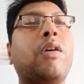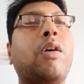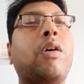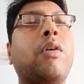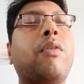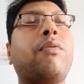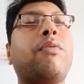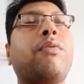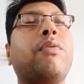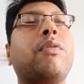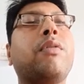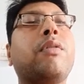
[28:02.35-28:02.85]

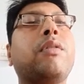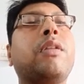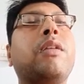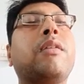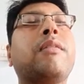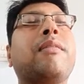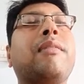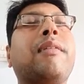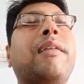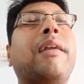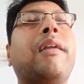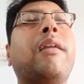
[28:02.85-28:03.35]
of
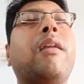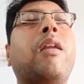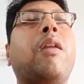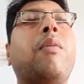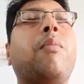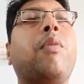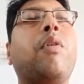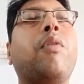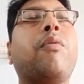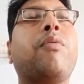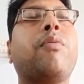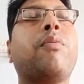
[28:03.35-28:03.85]
this lateral
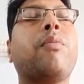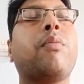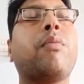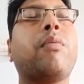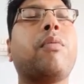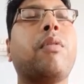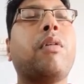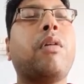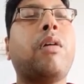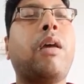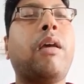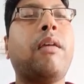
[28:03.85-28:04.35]
immunoassay
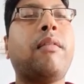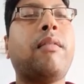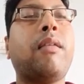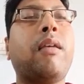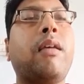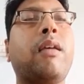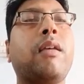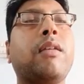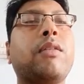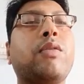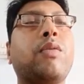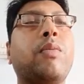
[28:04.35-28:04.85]

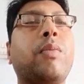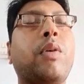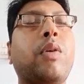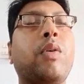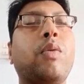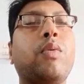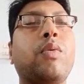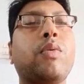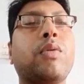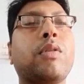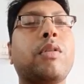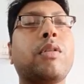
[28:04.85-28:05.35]
is to be
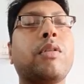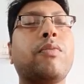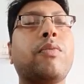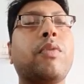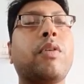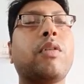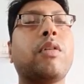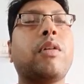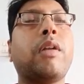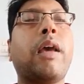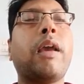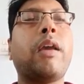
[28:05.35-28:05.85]
used
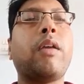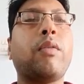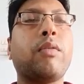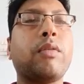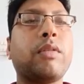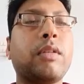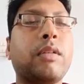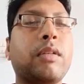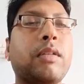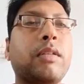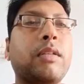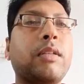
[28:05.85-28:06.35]
for the
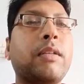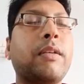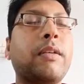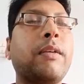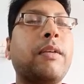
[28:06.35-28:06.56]
diagnosis.